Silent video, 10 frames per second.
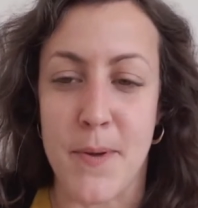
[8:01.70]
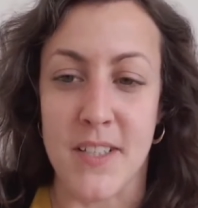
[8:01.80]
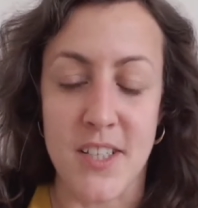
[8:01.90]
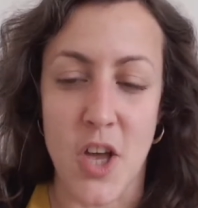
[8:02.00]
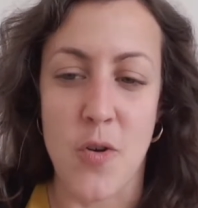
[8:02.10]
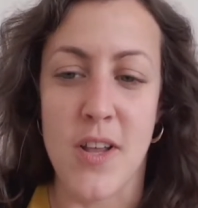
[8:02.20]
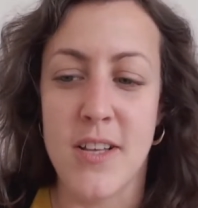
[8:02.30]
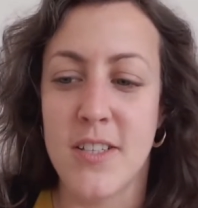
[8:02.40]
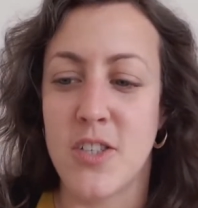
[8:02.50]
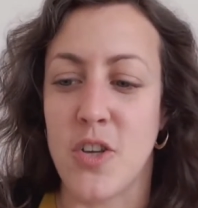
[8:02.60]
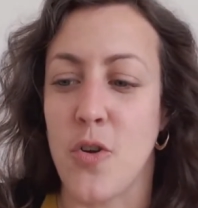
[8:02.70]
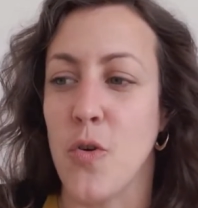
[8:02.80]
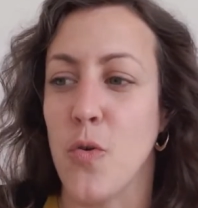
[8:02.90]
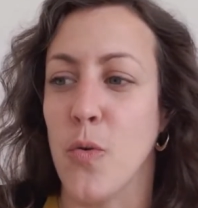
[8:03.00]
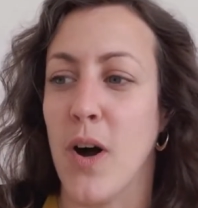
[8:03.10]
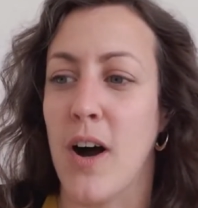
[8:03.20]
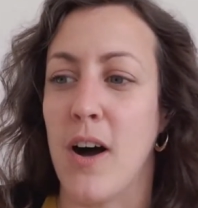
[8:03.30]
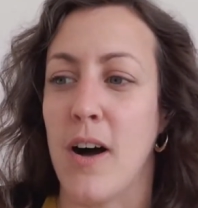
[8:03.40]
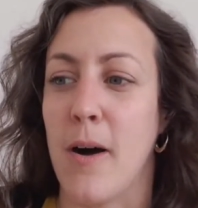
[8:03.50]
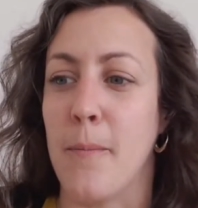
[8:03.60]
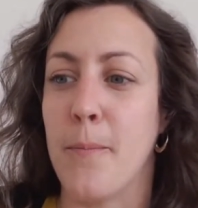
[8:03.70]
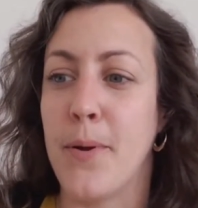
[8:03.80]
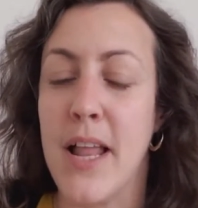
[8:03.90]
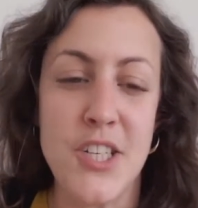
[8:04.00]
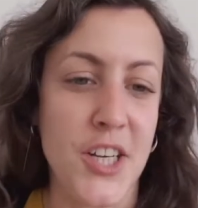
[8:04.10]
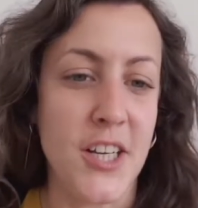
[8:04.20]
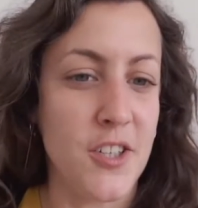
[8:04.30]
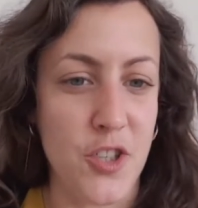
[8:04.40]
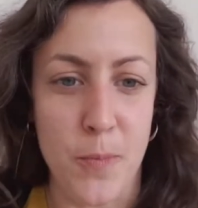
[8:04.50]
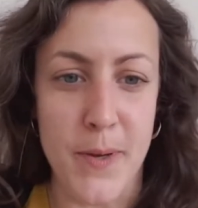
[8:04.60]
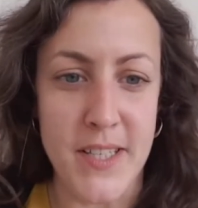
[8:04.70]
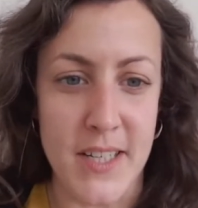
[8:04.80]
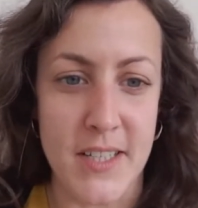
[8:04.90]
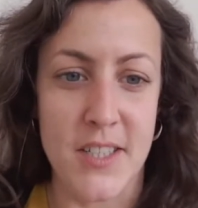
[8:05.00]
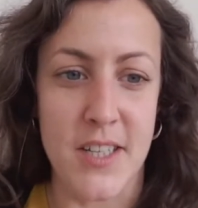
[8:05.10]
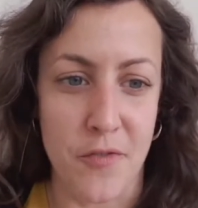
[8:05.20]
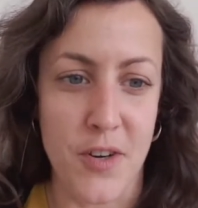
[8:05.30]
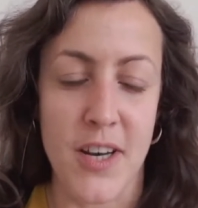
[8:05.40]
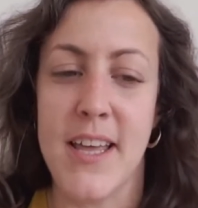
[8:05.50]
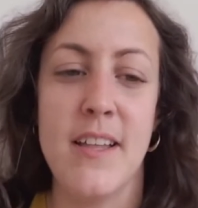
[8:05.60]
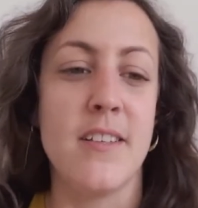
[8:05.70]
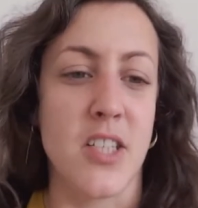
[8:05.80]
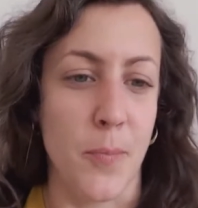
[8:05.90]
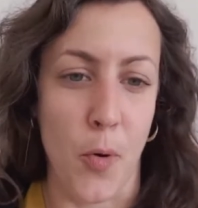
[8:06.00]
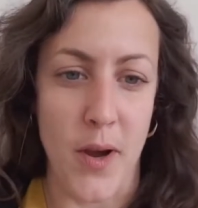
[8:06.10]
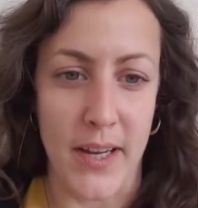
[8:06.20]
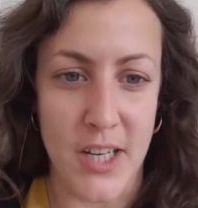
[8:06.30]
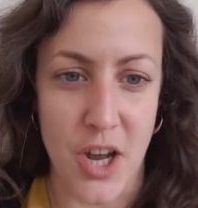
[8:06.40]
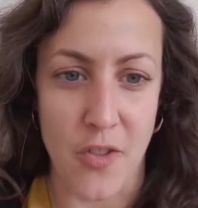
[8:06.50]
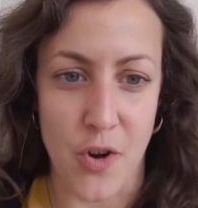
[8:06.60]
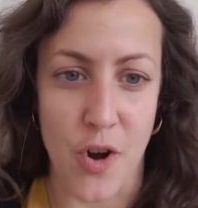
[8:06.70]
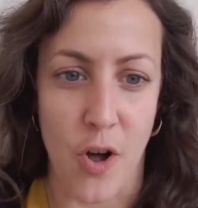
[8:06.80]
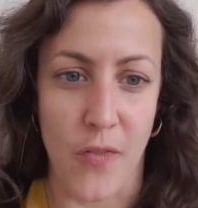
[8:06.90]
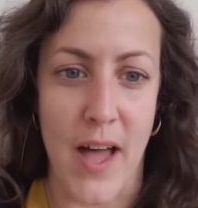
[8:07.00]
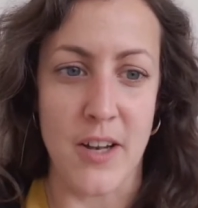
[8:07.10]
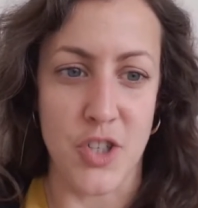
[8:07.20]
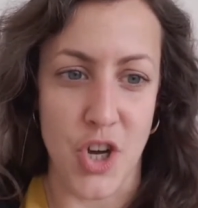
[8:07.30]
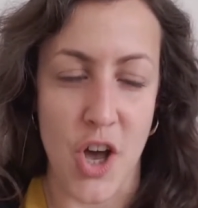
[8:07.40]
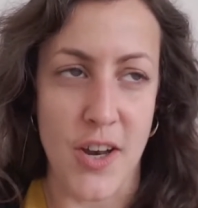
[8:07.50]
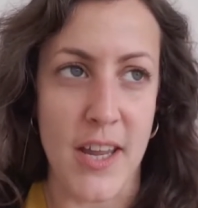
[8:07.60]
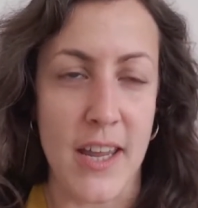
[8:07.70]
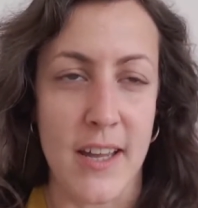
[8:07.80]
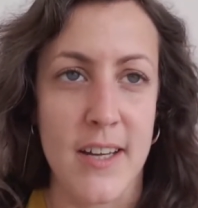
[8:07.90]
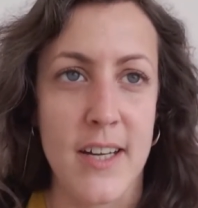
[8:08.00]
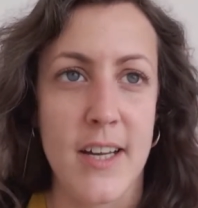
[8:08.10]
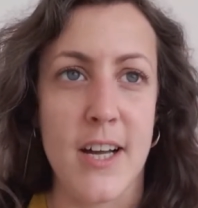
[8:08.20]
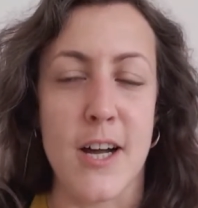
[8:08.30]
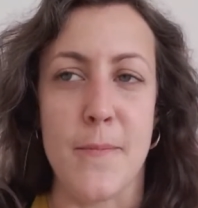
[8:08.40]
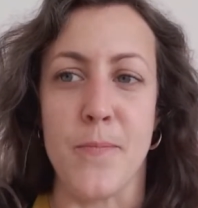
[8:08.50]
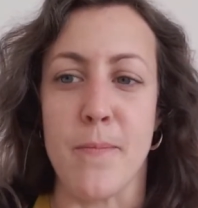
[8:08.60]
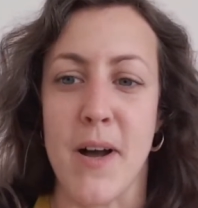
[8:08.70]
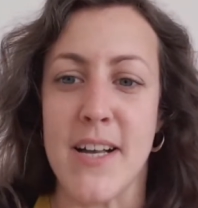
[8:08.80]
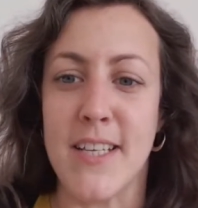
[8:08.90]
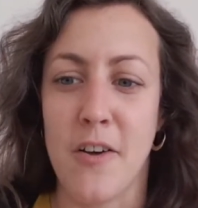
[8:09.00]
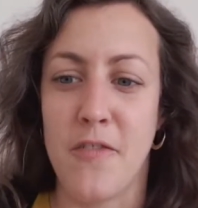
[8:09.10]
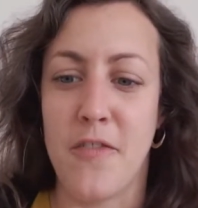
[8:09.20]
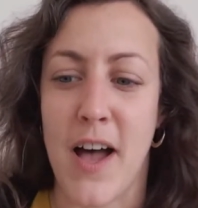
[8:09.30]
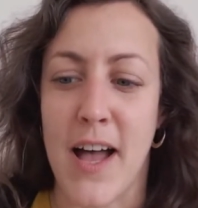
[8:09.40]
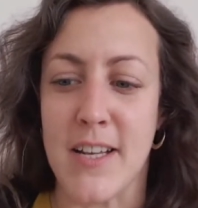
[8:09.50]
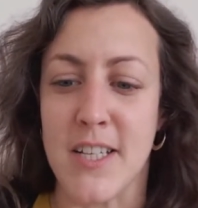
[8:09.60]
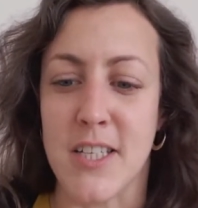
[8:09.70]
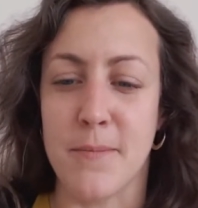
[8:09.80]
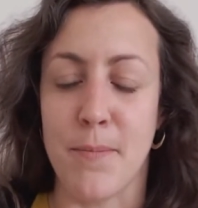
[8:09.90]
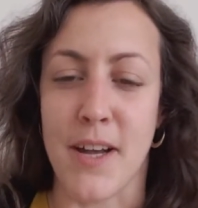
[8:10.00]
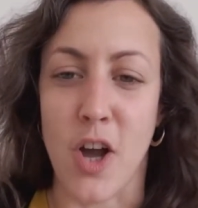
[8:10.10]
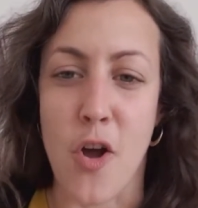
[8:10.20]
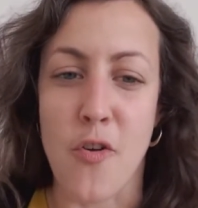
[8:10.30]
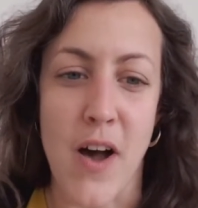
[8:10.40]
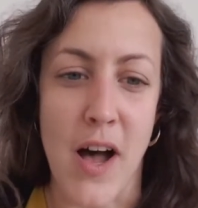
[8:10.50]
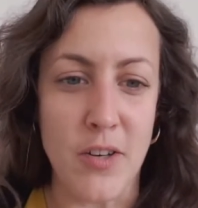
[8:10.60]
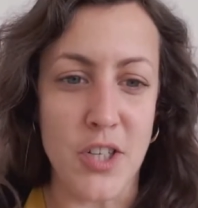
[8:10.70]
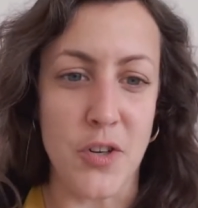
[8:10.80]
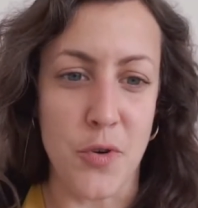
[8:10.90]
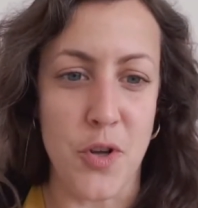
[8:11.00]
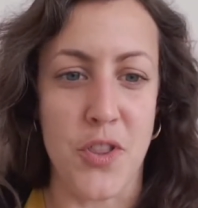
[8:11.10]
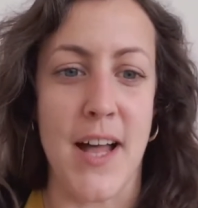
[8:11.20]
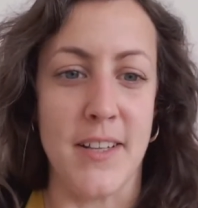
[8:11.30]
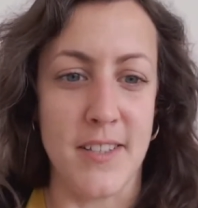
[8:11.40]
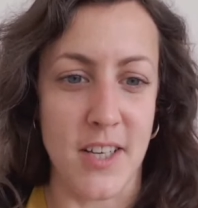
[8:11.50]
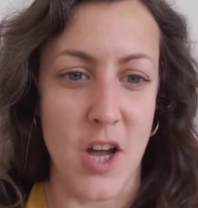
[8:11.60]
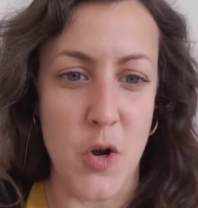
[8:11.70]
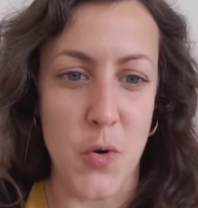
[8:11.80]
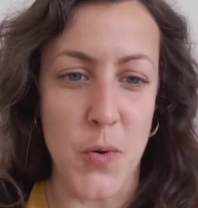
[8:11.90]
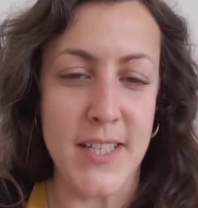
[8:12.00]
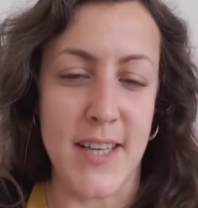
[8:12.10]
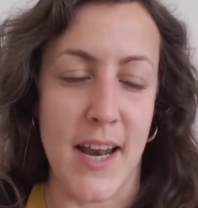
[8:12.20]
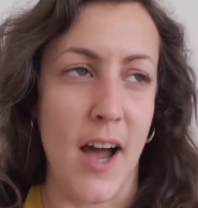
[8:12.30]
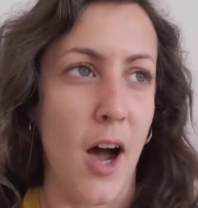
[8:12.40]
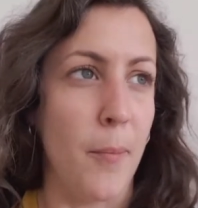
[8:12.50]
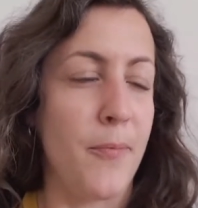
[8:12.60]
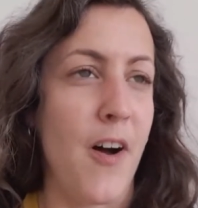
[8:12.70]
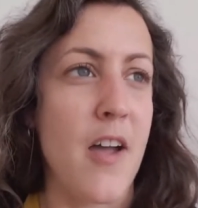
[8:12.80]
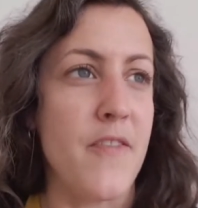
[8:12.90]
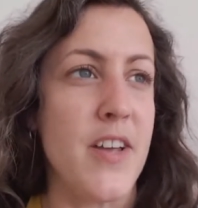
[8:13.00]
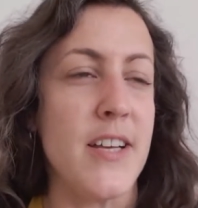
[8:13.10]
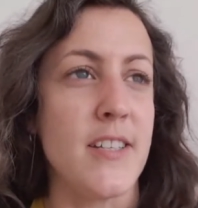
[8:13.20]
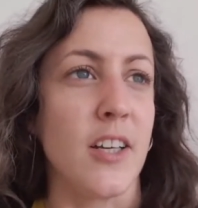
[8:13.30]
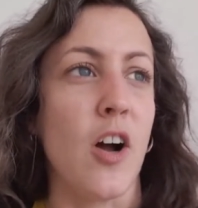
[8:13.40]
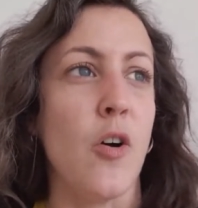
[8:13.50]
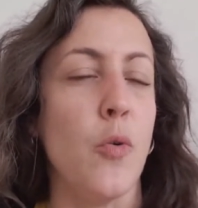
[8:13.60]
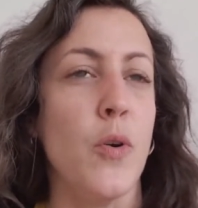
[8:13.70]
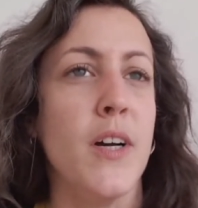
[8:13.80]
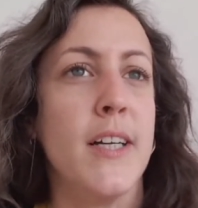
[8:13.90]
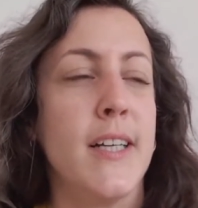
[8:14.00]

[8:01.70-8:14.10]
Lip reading: business owners who are pledging to do business differently and supporting each other on that journey. Myself and my co-founder, Ruth Anslow, set it up 5 years ago